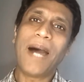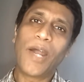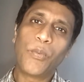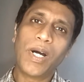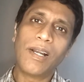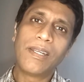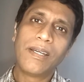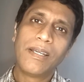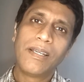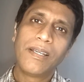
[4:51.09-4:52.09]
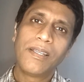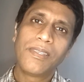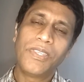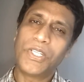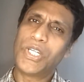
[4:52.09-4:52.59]
bad world,
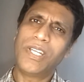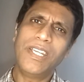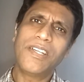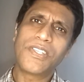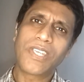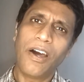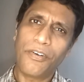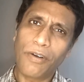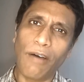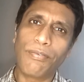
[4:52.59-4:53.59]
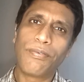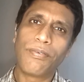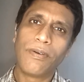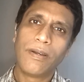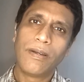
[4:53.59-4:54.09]
the journey is rough.